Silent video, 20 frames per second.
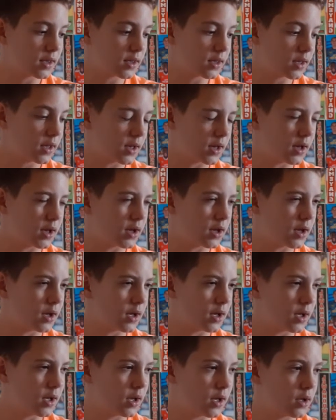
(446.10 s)

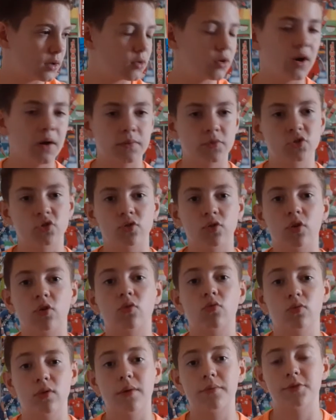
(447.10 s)
Armstrong
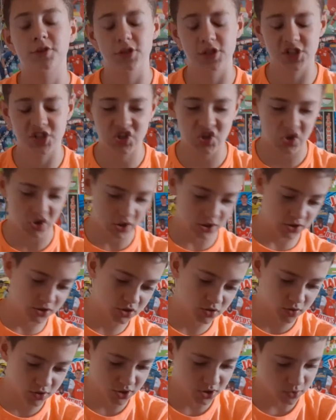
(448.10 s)
got called up to the Scotland
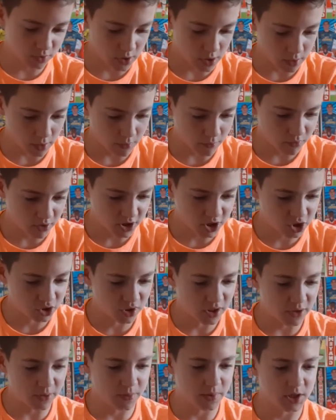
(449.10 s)
squad as well. I'm pretty sure
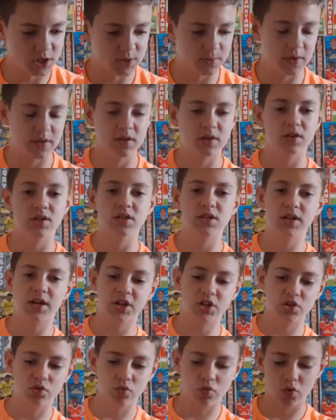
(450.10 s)
there have been some other
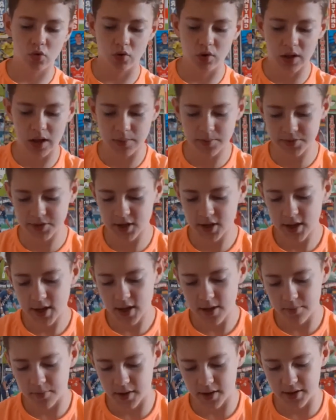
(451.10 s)
international call-ups,
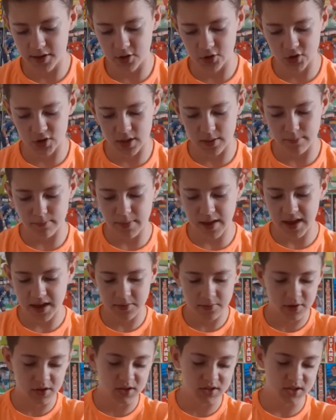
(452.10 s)
but those are the
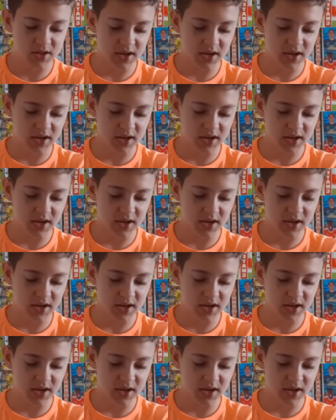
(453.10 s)
main ones.